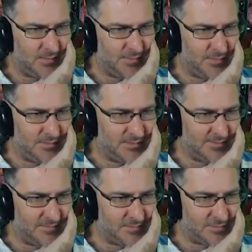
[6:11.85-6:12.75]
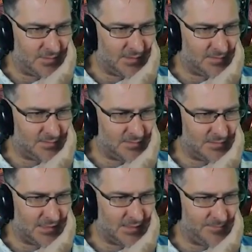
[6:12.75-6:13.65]
37 strength,
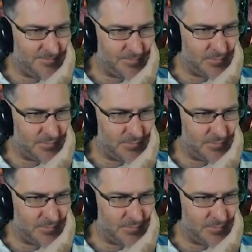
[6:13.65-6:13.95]
same.